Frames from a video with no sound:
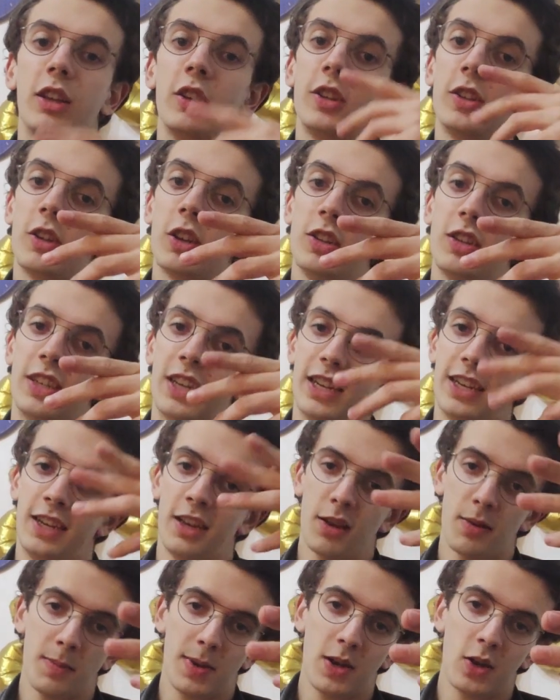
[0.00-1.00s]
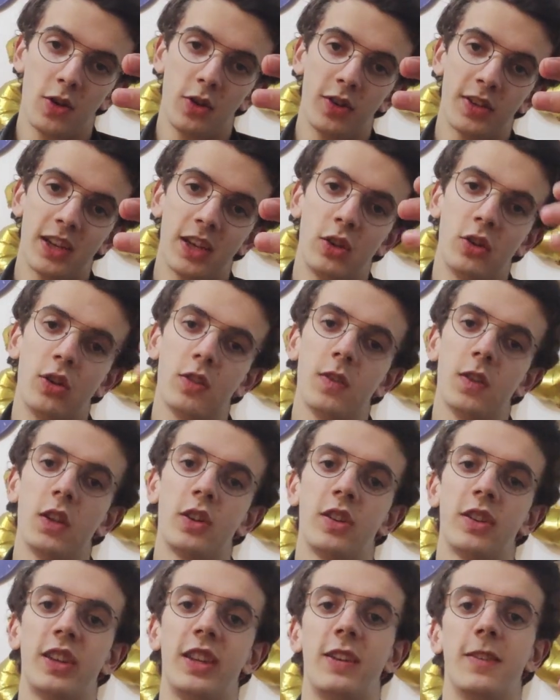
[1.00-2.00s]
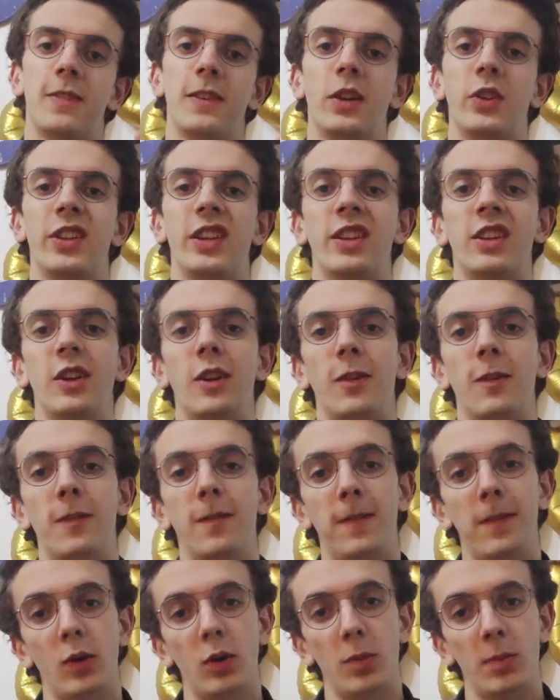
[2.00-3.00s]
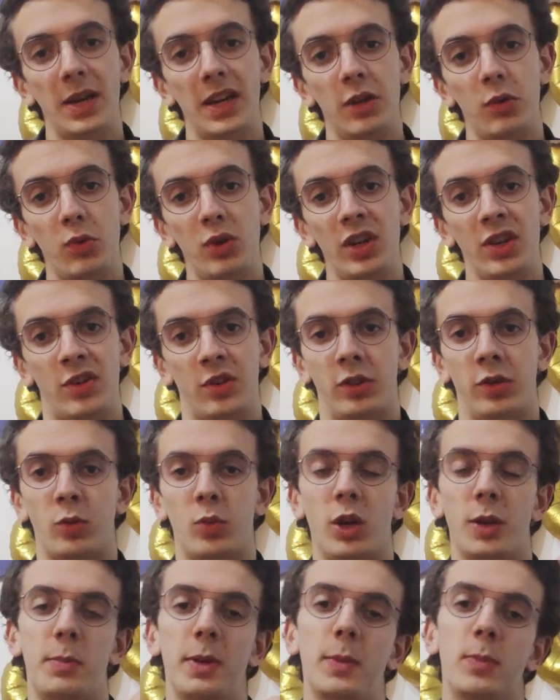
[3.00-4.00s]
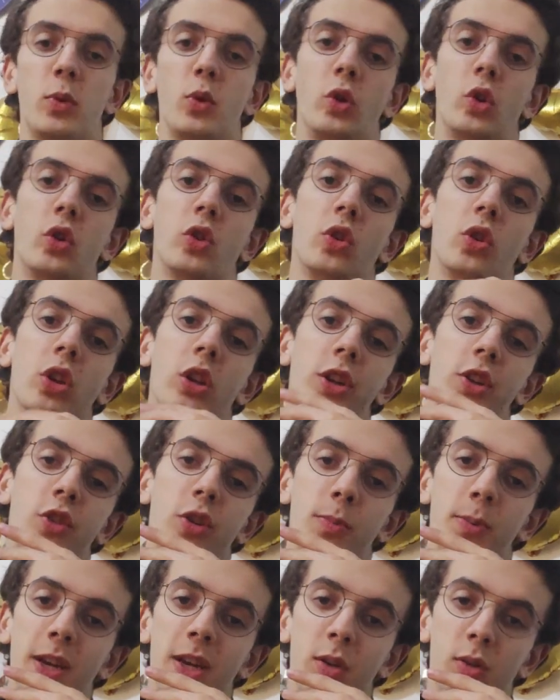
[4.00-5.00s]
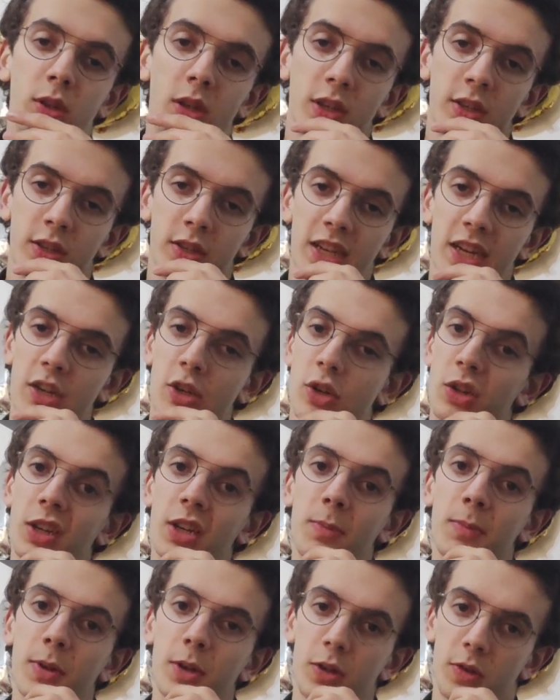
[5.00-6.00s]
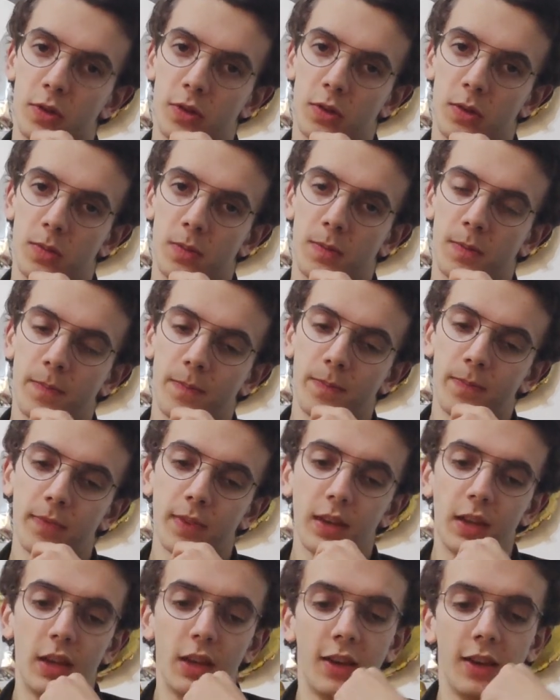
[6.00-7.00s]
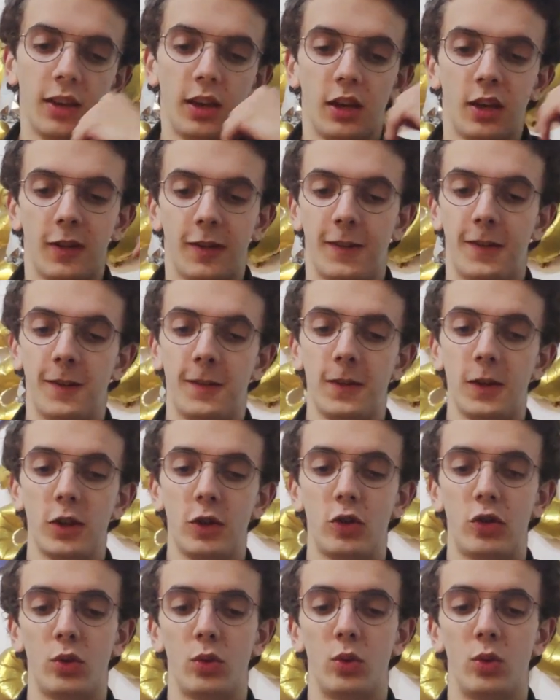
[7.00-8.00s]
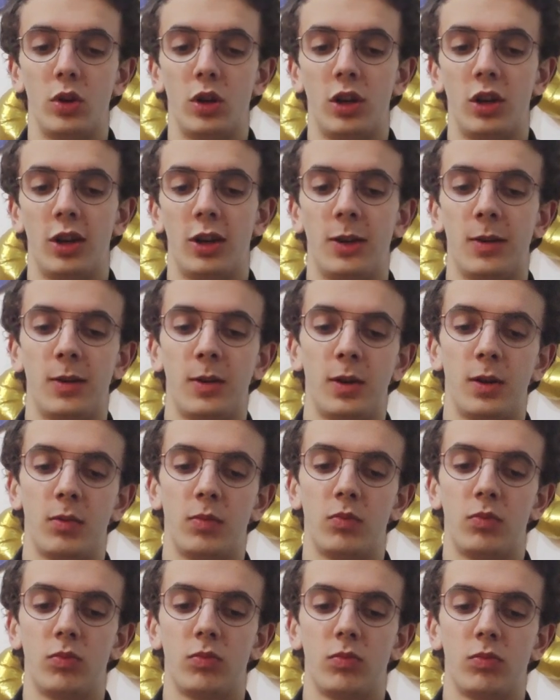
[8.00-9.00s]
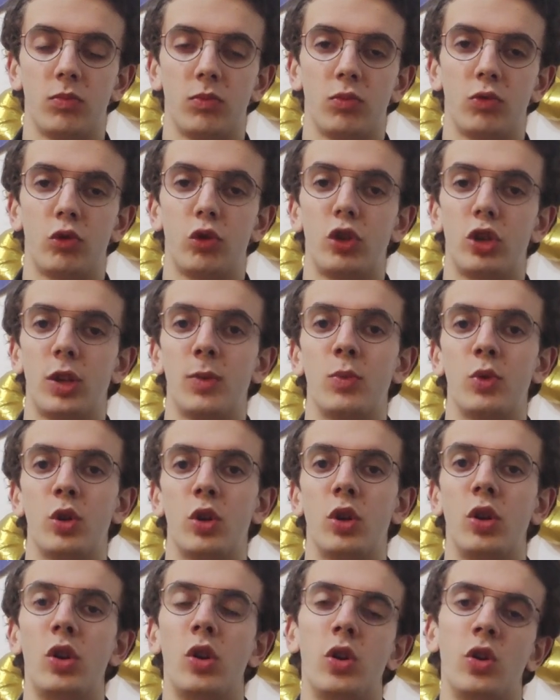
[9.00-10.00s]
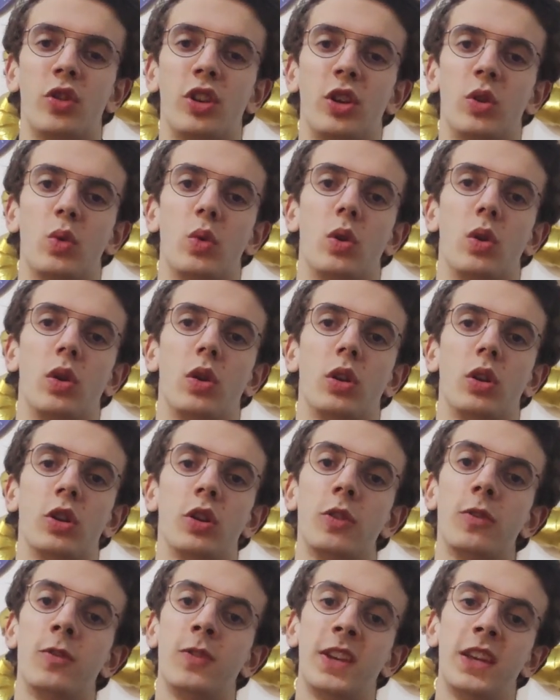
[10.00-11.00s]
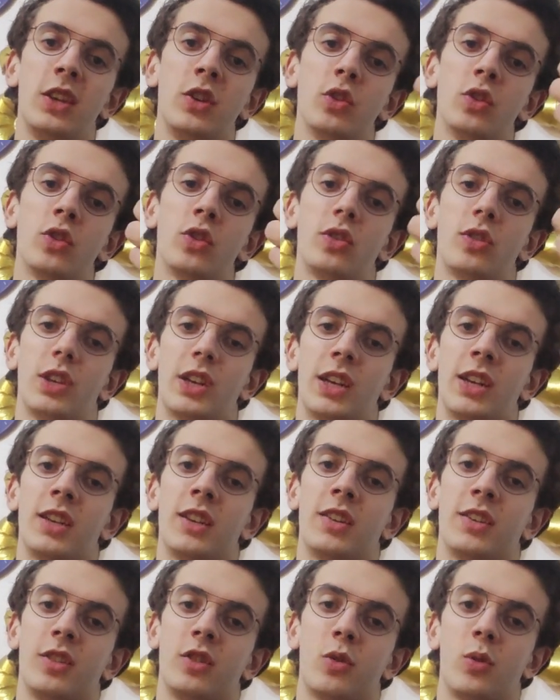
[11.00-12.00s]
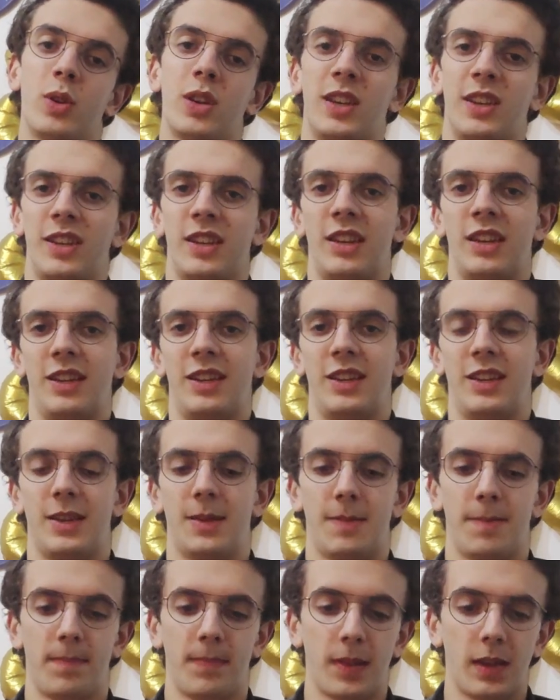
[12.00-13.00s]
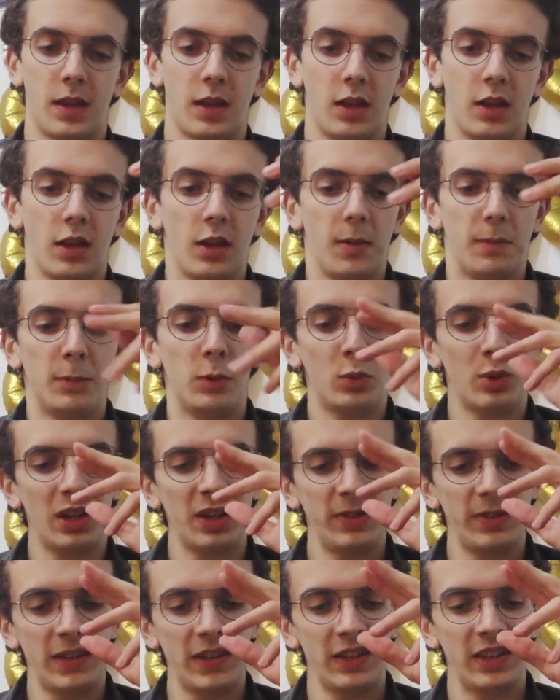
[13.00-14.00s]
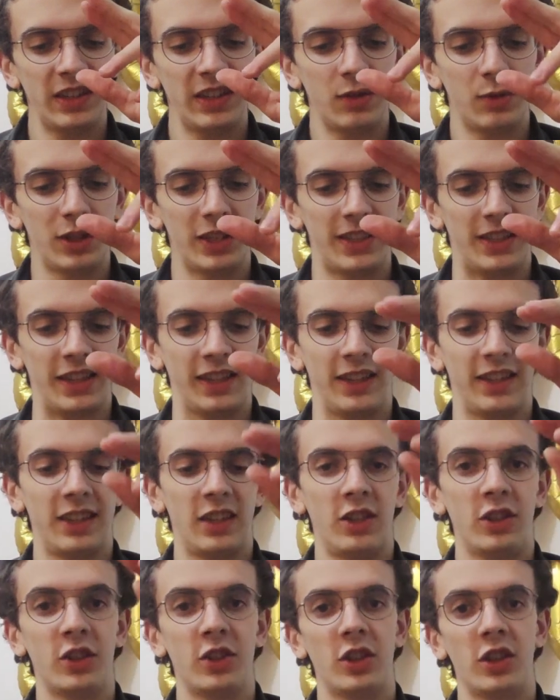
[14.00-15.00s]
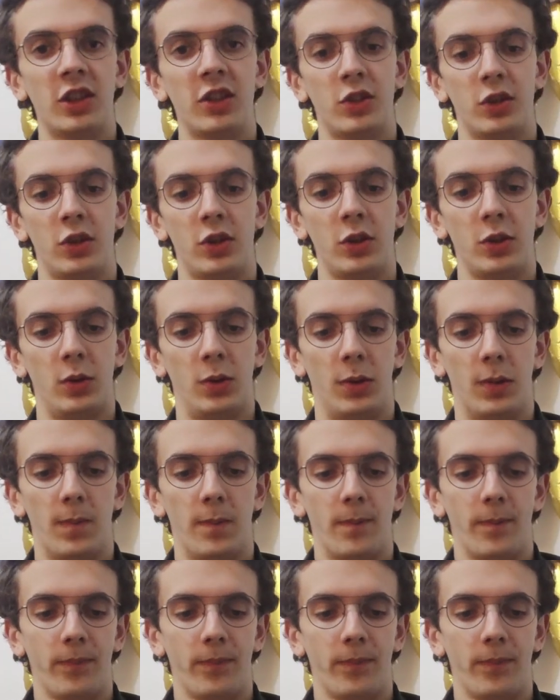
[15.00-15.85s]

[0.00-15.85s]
A study at Isabella State University found that there are 4 main reasons why people use online shopping rather than going in person. The first two are somewhat logical: convenience and trendiness. But what I found interesting are the other two: